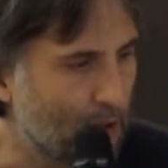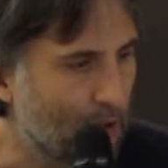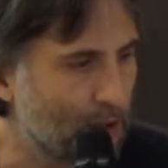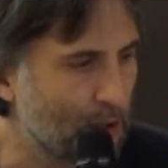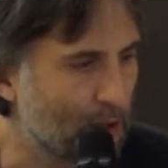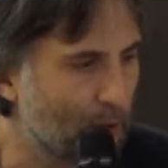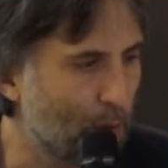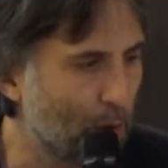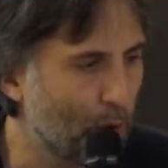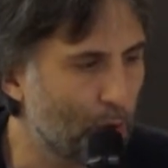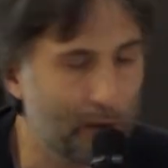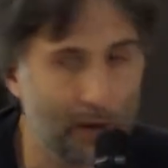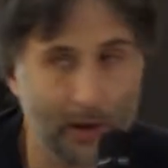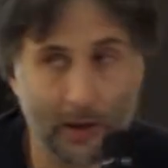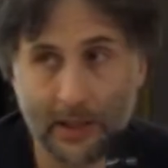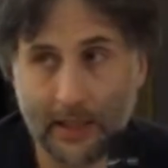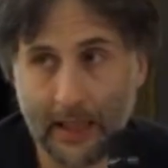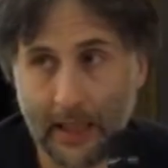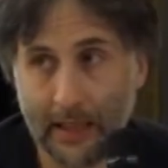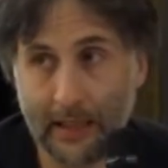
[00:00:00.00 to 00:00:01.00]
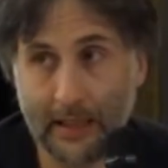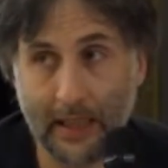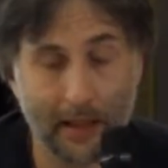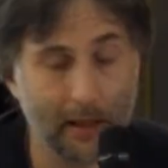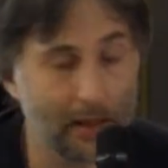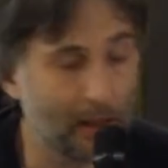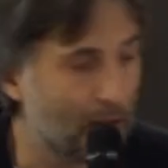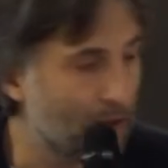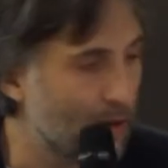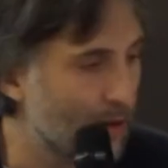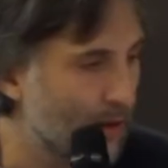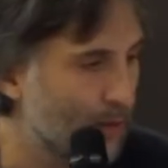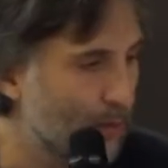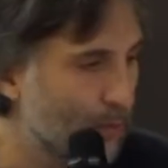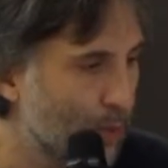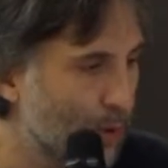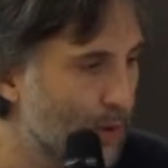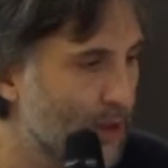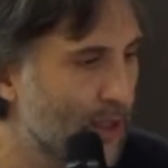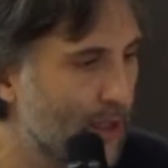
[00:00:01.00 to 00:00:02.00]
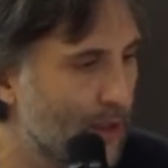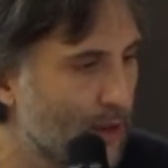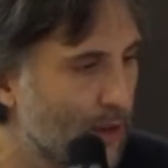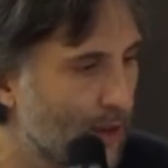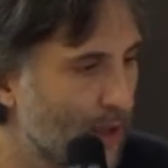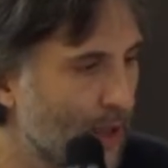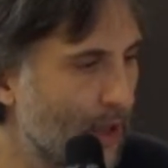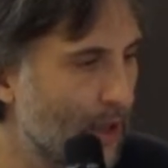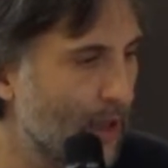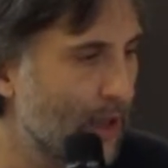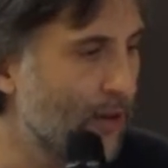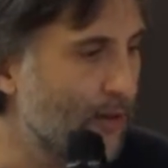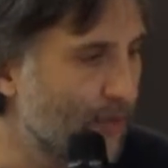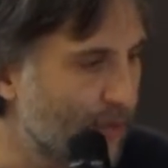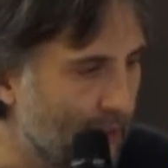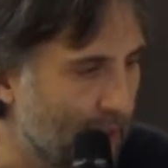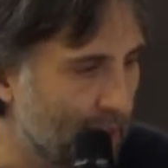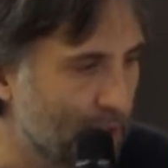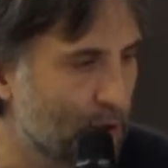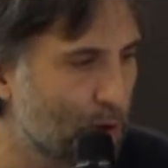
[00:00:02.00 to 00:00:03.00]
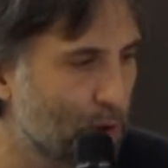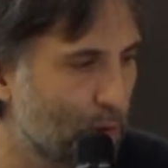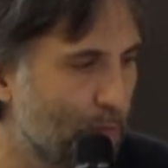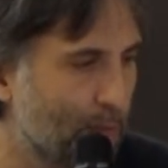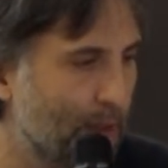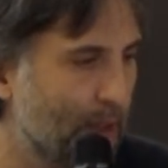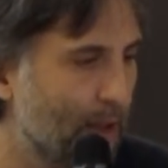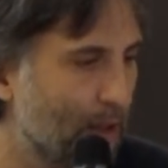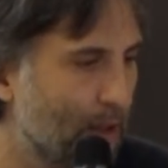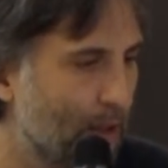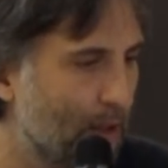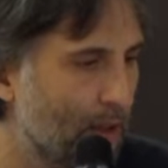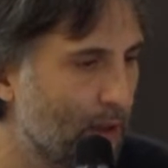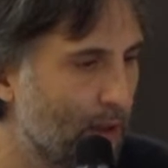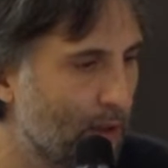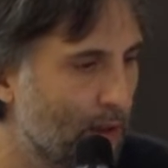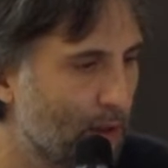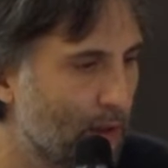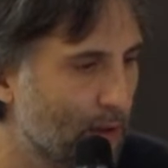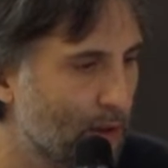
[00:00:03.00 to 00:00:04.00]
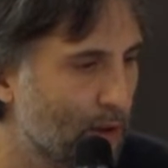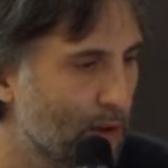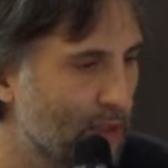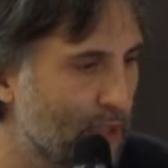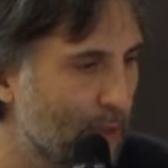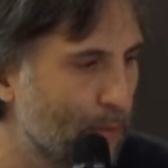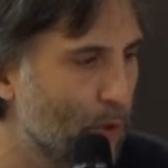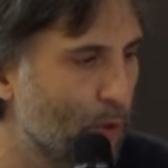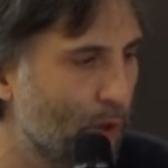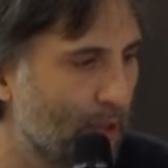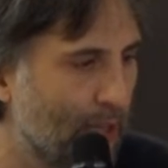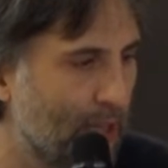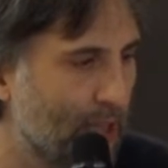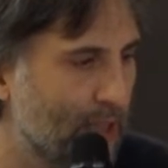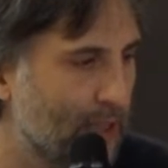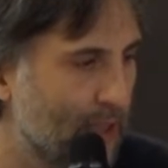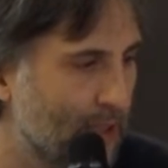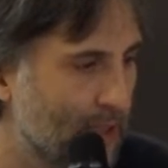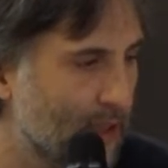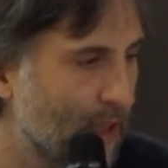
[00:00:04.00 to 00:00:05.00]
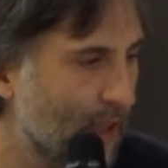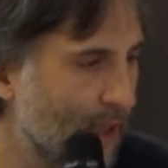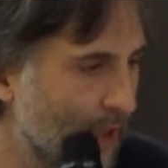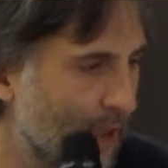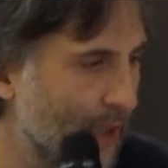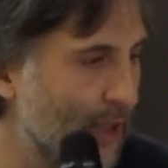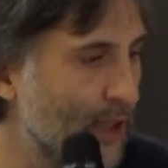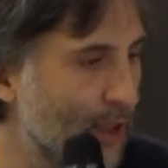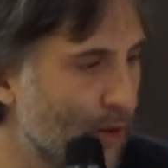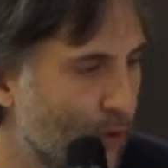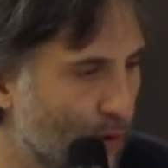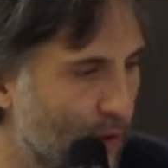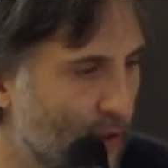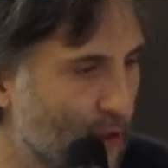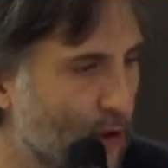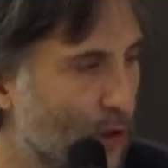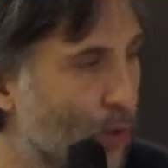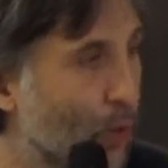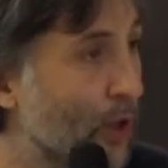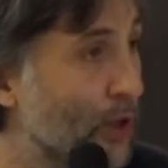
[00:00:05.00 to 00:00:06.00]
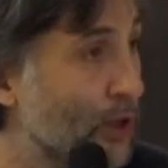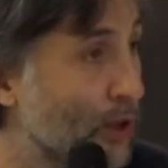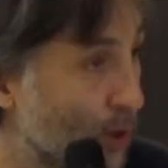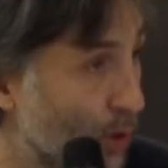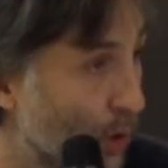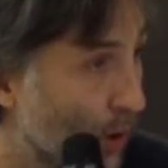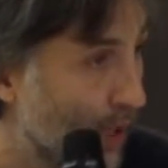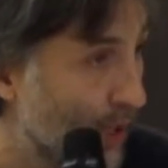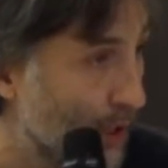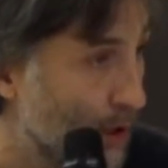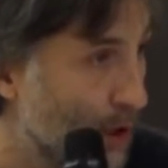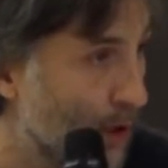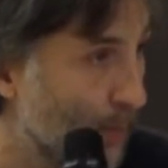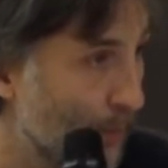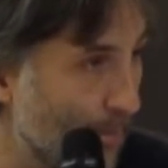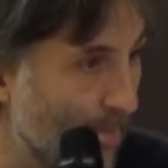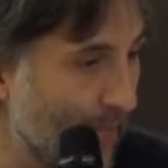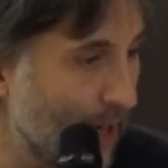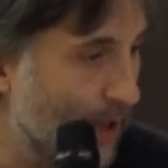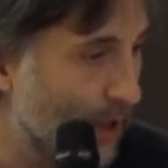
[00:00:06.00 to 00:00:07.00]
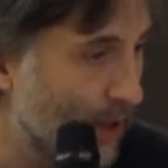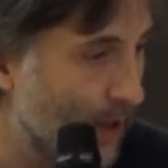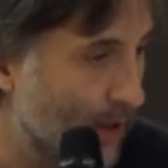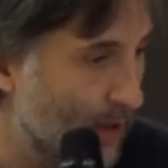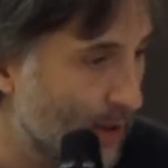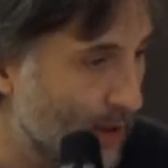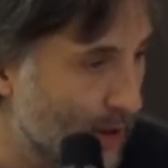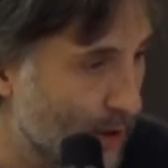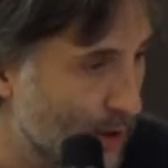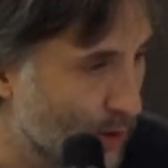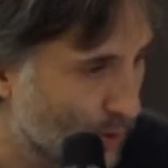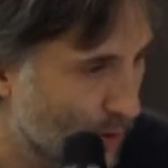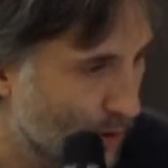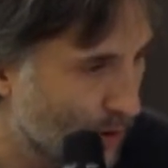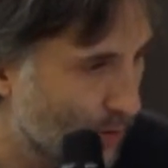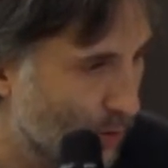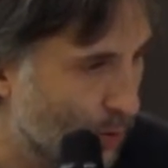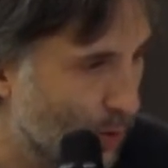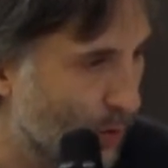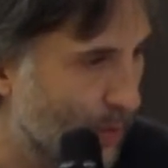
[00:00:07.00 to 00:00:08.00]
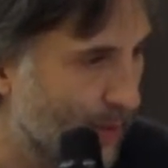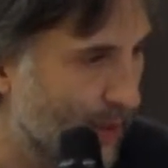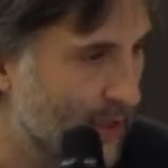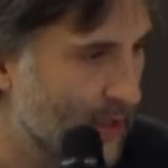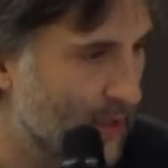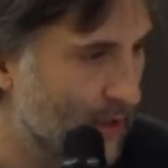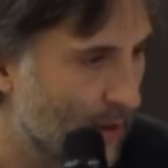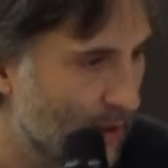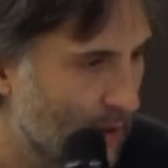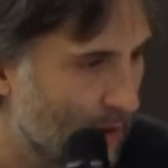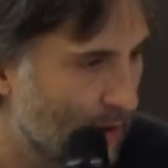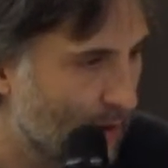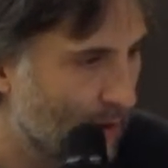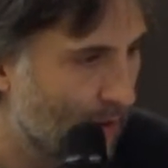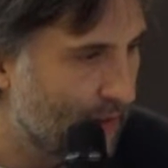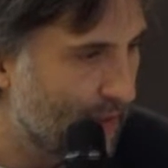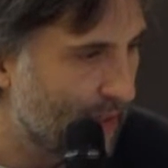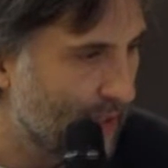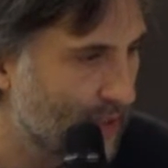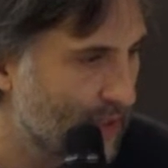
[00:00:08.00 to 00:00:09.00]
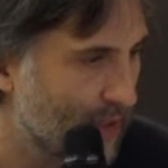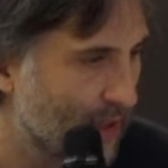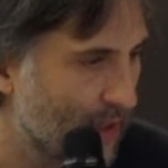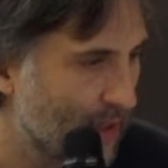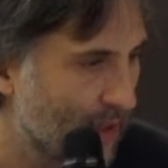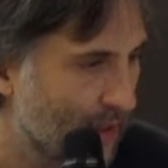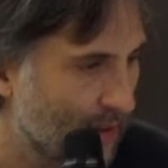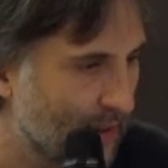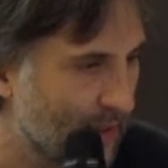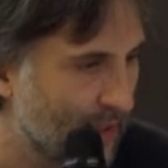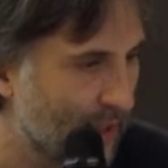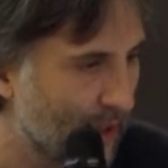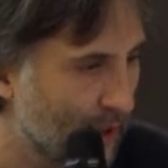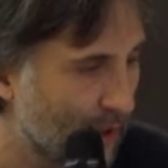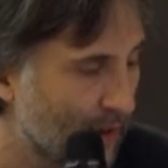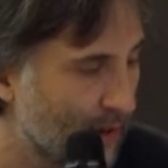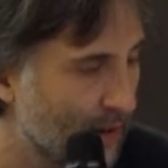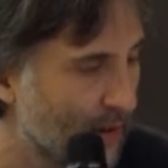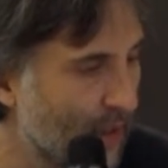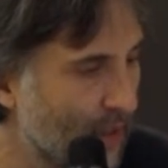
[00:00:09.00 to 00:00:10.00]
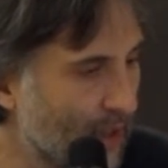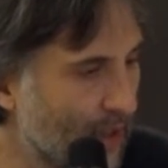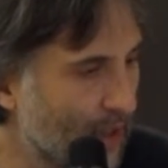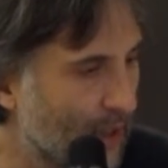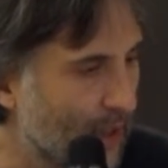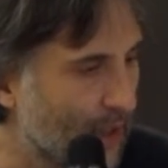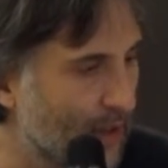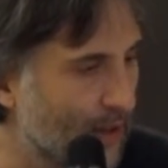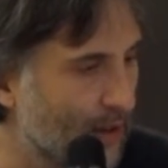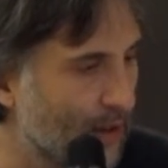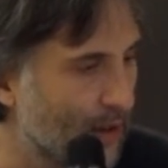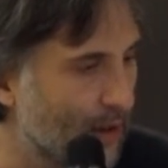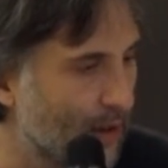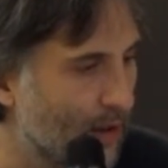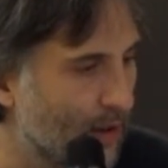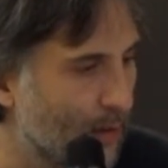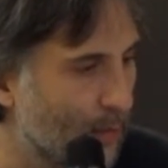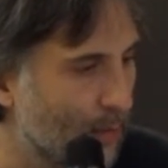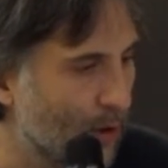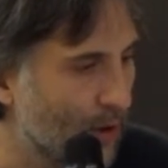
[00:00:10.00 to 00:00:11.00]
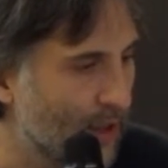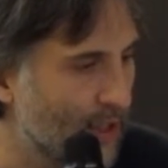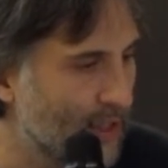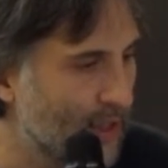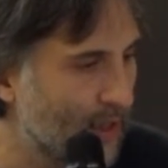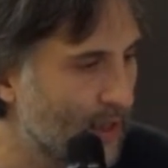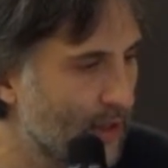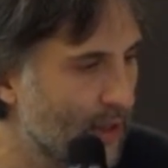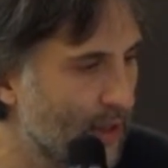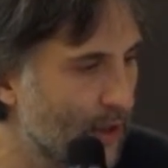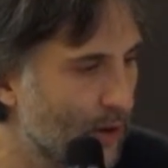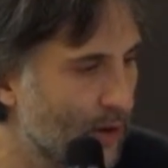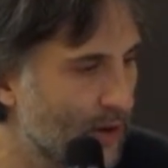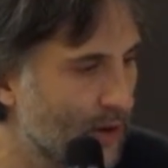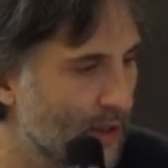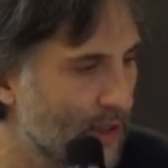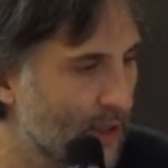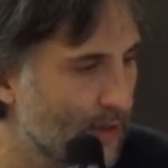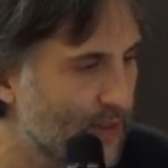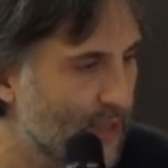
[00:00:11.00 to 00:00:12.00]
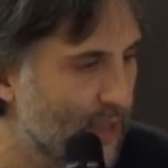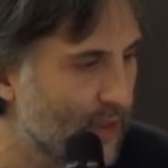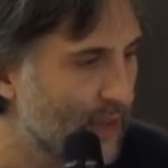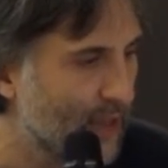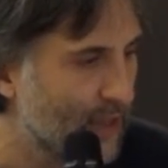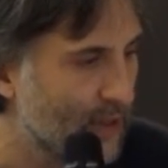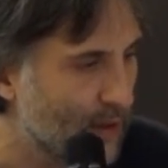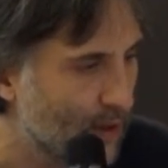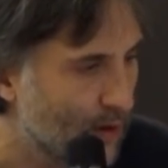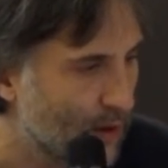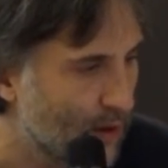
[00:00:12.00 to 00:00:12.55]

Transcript: some authors say that bullshit, in fact, should be conceptualized as indifference towards knowledge. This would make things clearer. And more recently, authors have said that